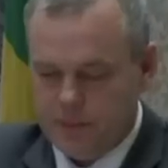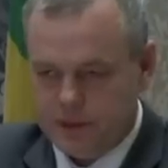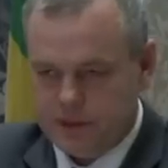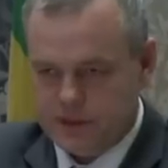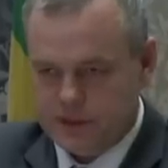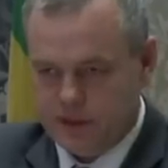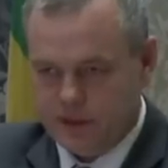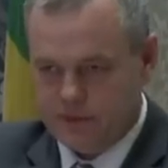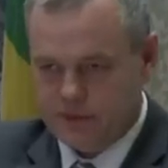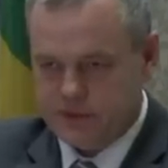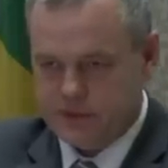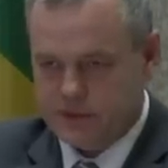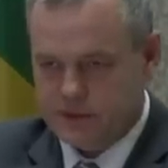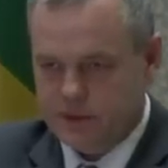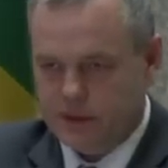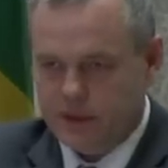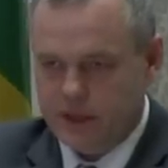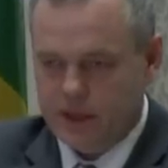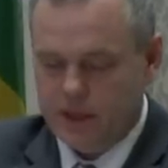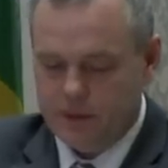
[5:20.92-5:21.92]
of Police Service,
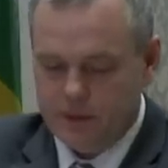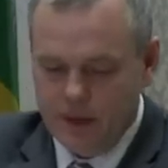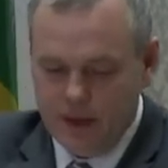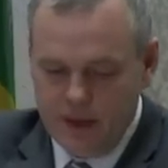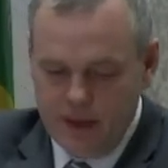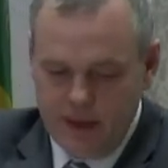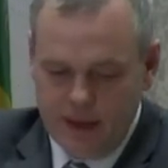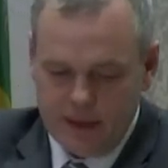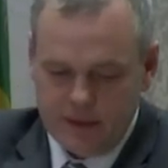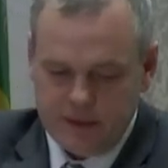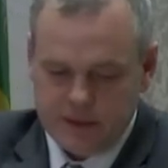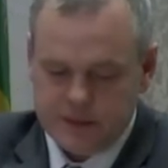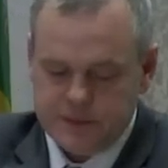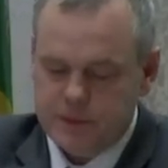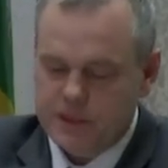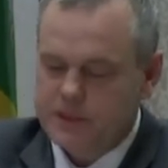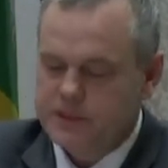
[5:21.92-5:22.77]
is looking at this,